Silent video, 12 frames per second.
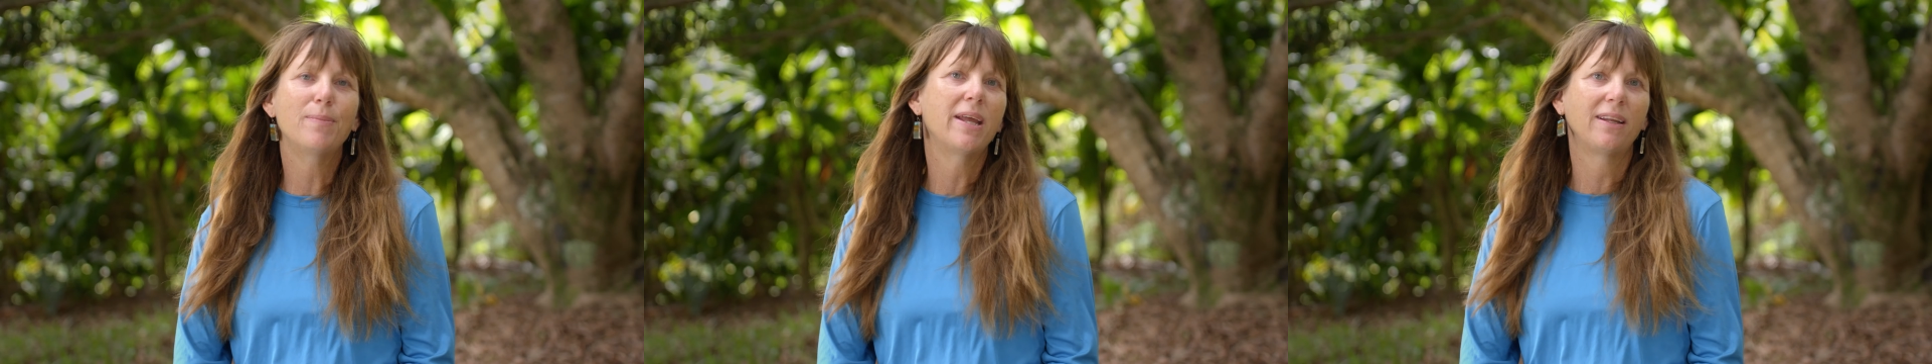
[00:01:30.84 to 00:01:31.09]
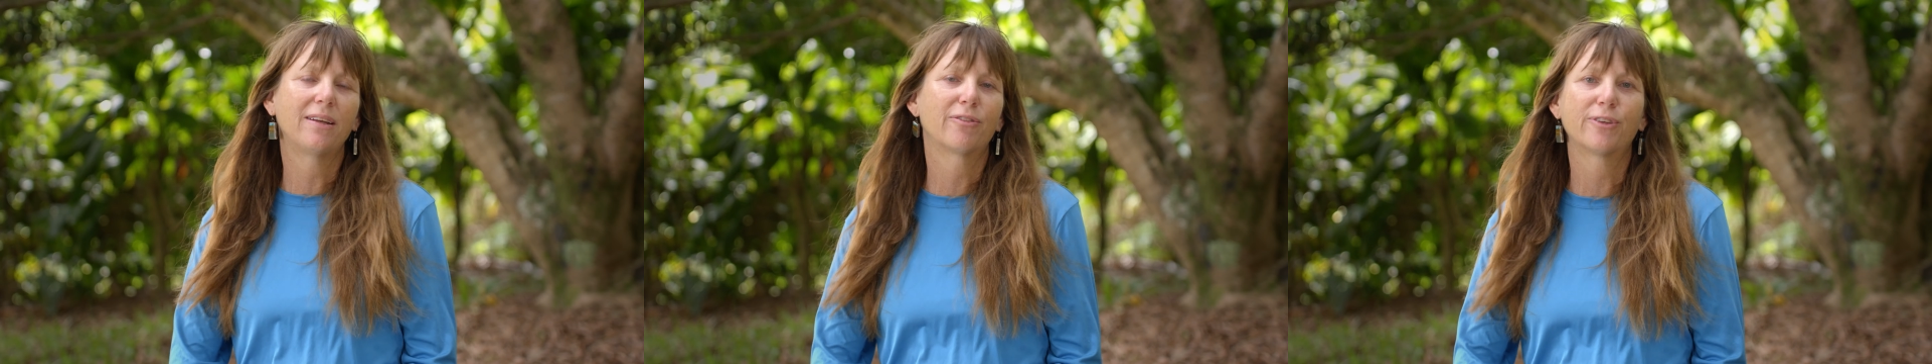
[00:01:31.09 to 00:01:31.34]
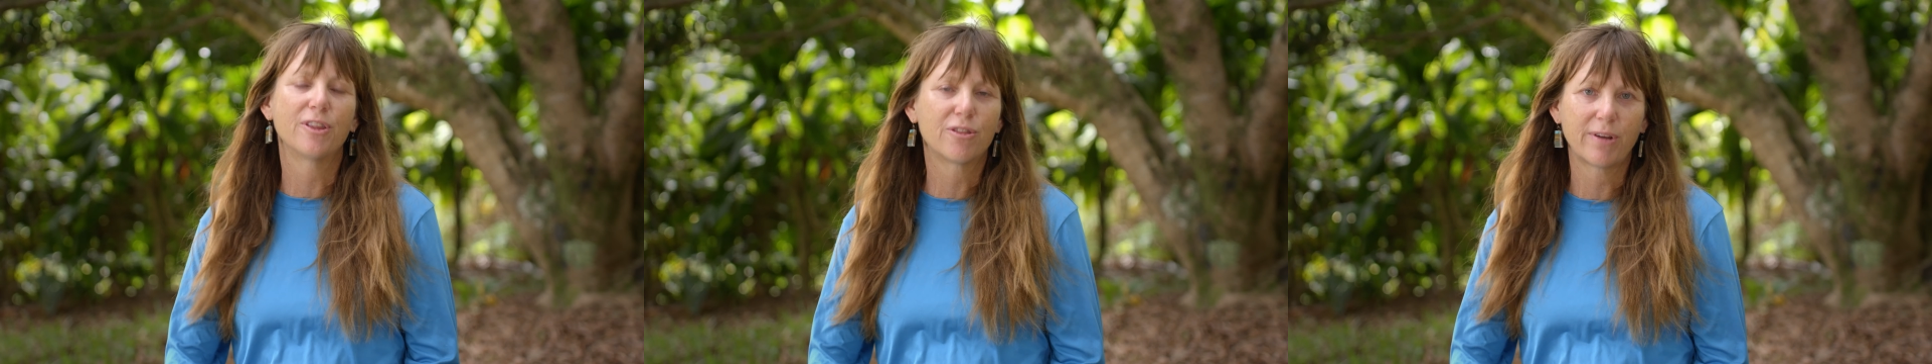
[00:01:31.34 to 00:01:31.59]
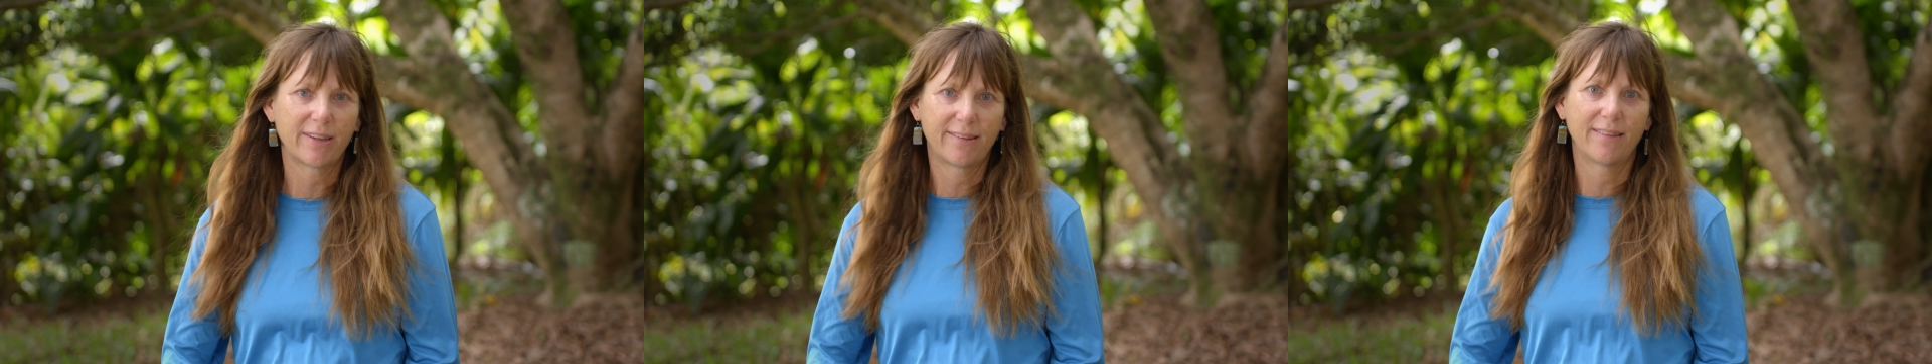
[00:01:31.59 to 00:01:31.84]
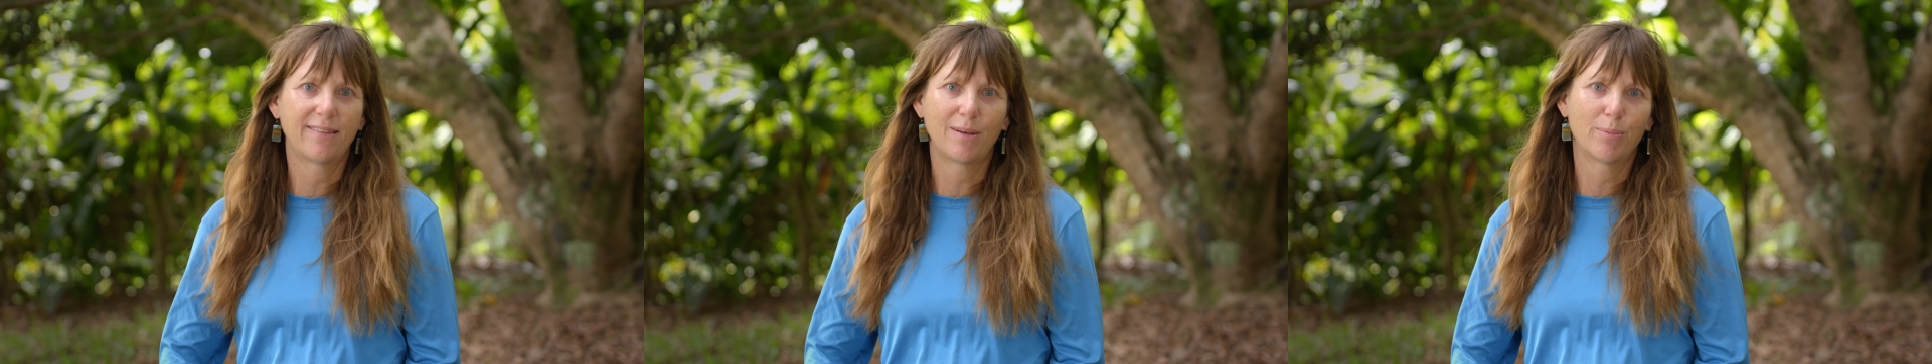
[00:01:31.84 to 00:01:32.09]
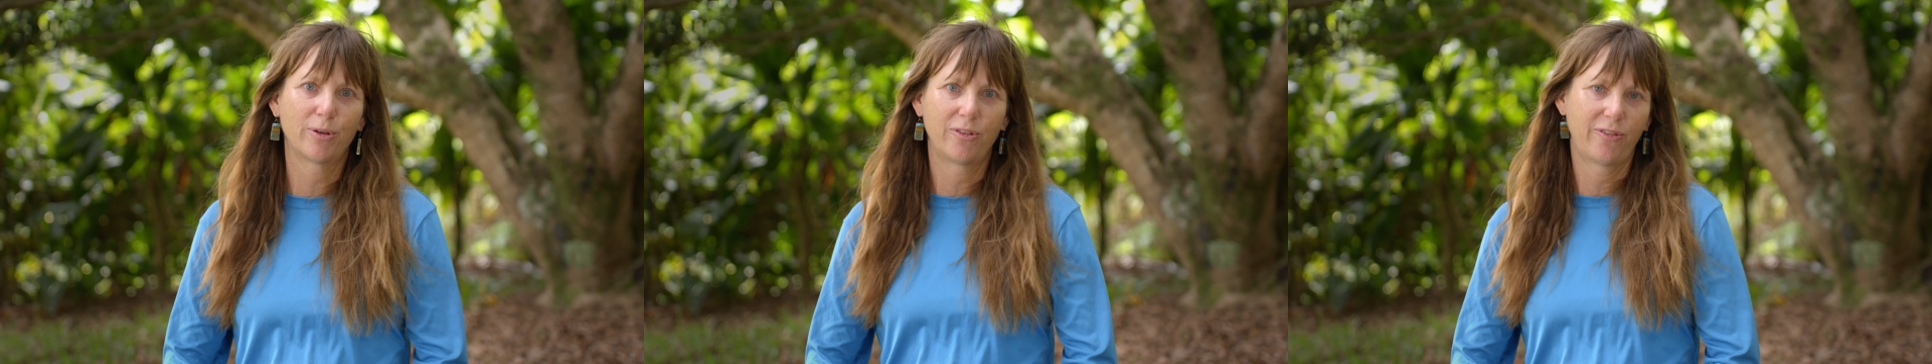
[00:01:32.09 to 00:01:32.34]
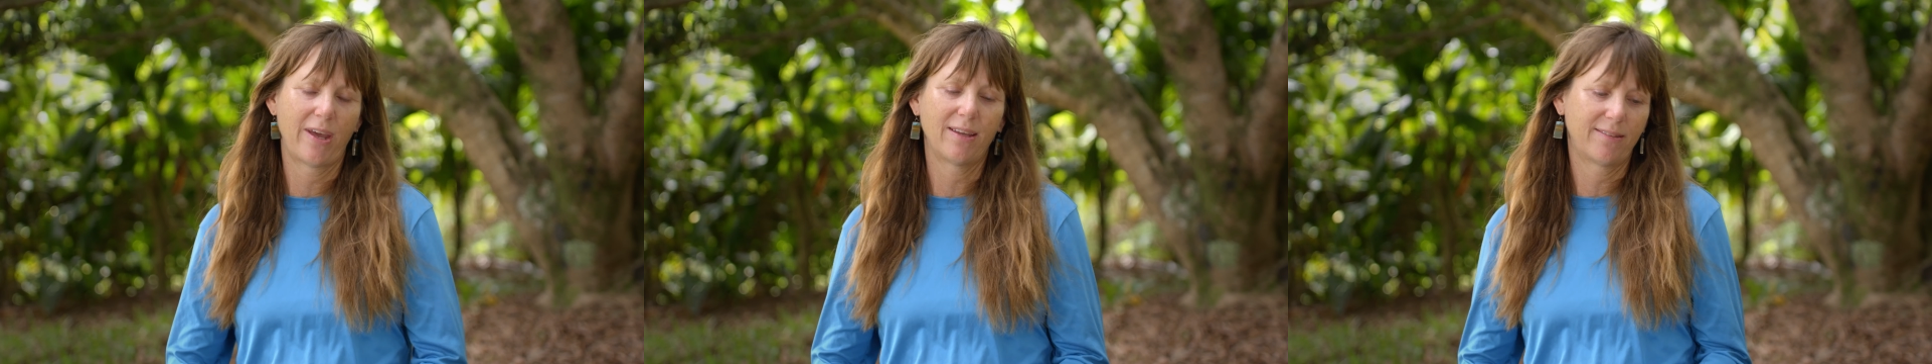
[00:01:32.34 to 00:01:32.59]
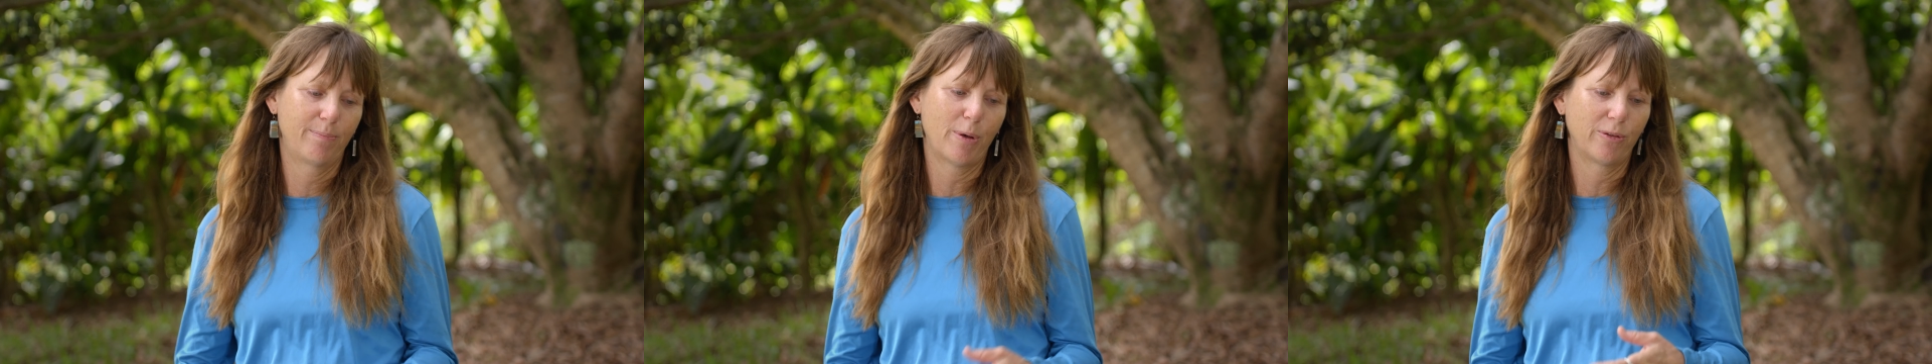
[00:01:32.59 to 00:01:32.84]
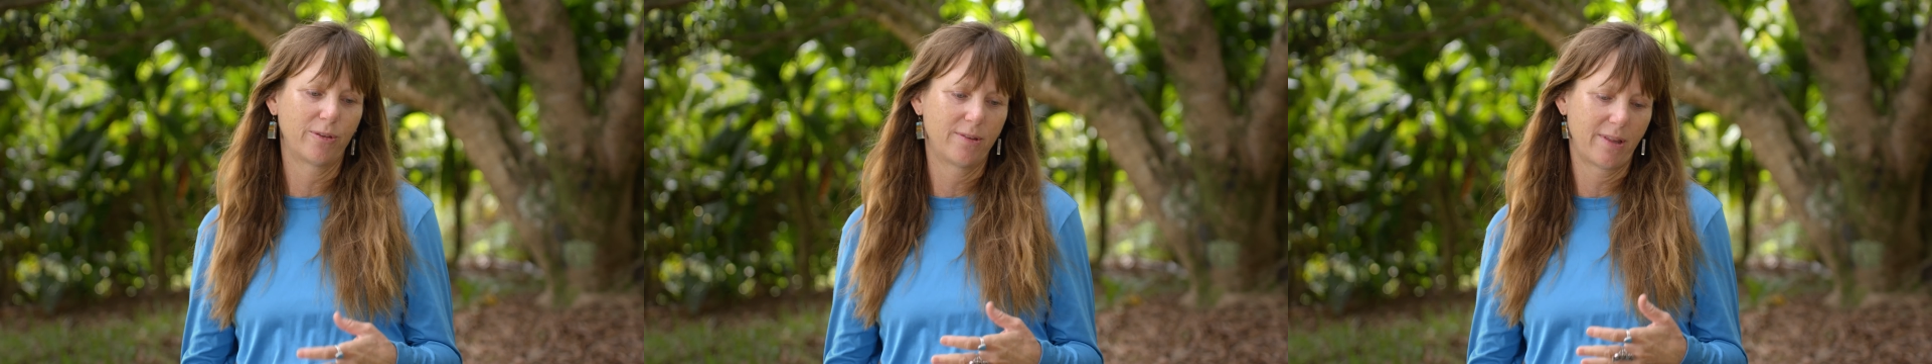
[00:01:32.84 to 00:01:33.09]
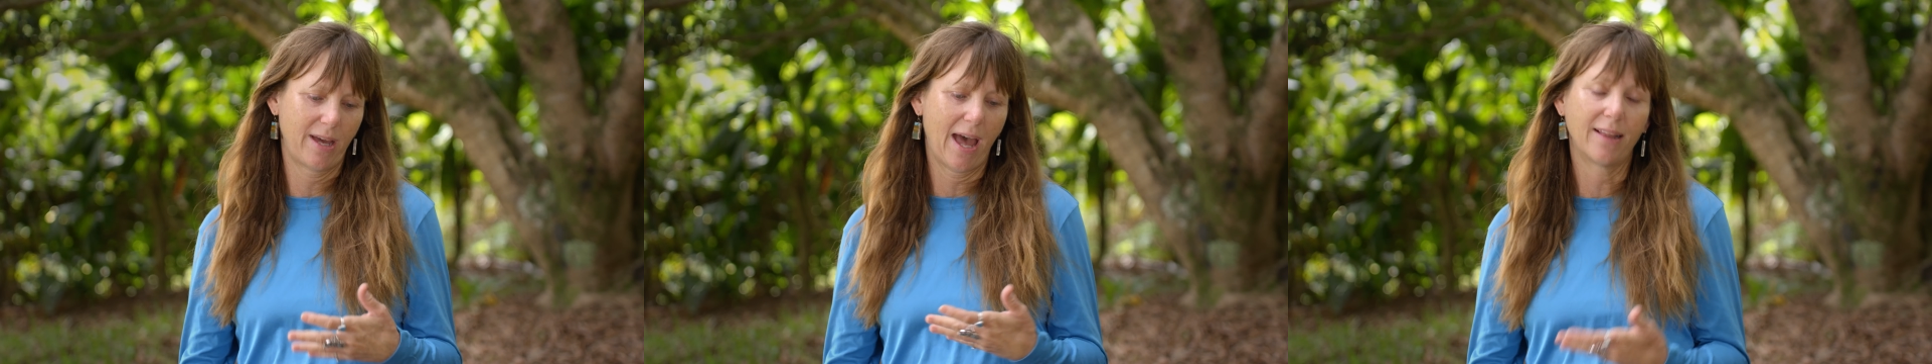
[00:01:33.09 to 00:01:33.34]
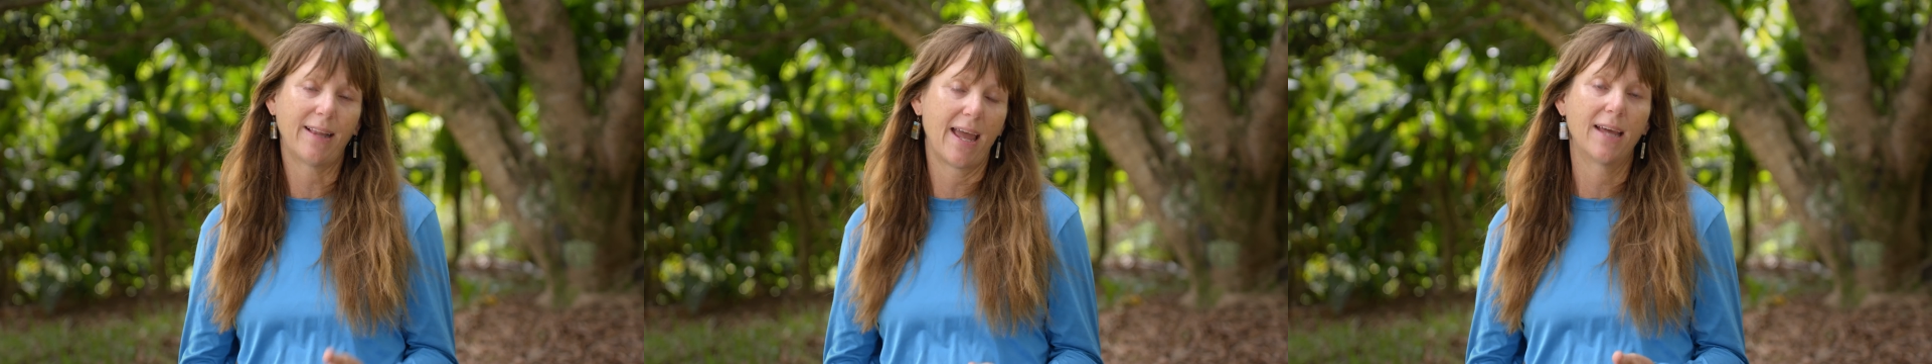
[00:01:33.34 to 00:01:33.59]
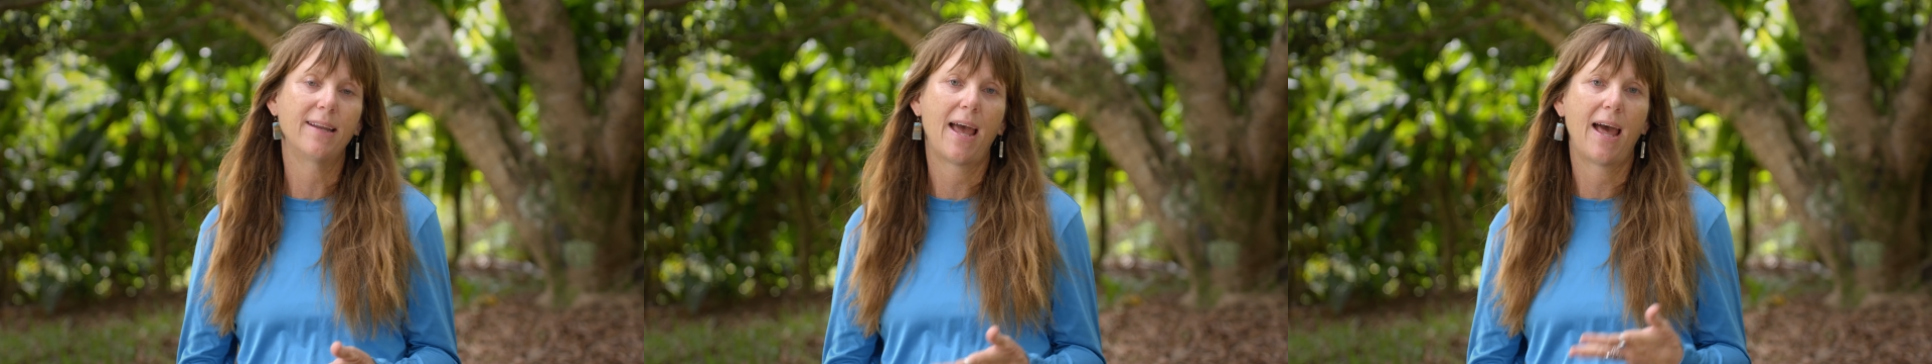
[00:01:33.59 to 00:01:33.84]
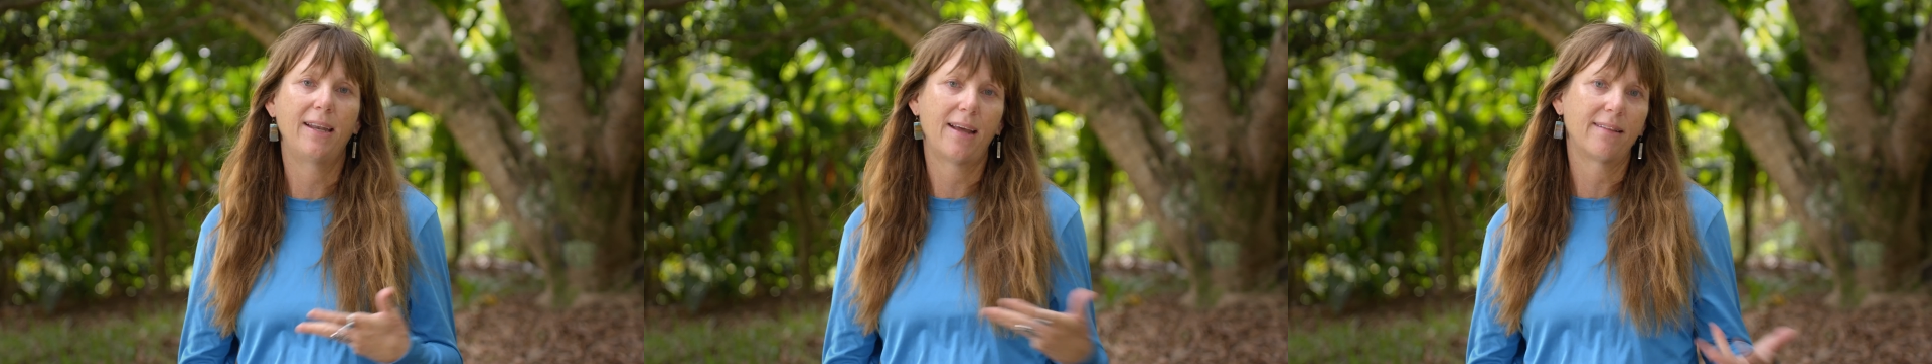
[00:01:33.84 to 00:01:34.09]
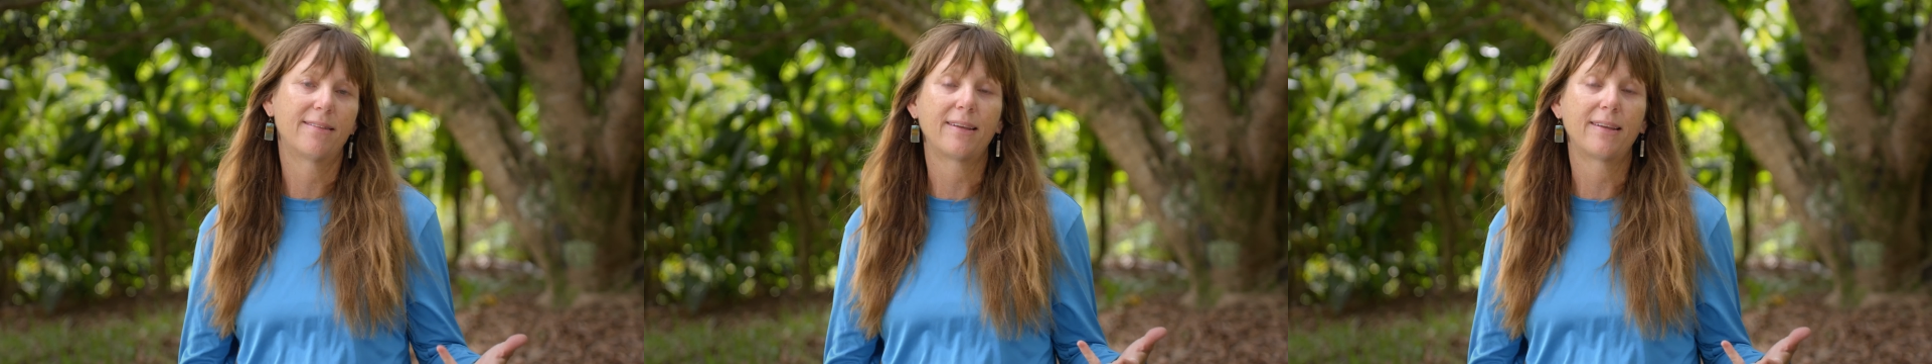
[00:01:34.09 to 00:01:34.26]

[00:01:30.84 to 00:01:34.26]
many different threats that seabirds face, both at land and at